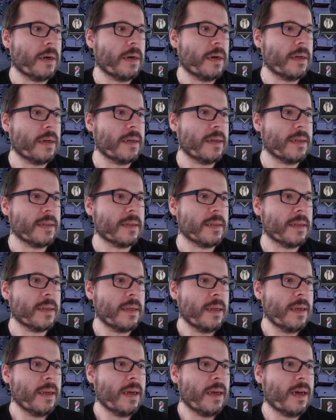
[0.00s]
is
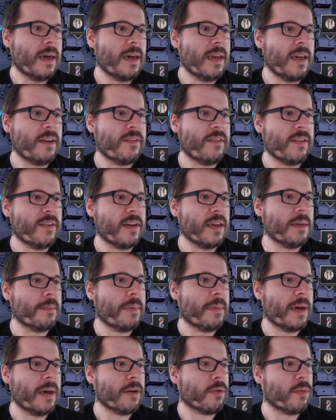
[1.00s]
I have a
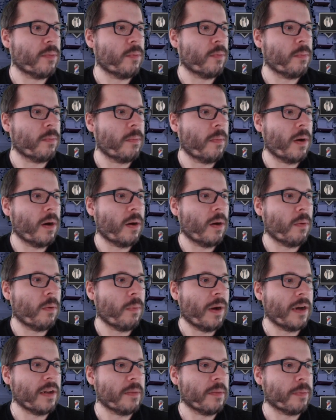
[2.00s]
backroom
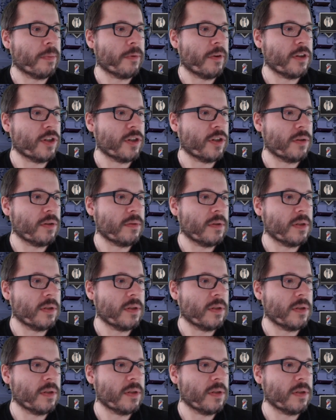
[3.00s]
wine operation.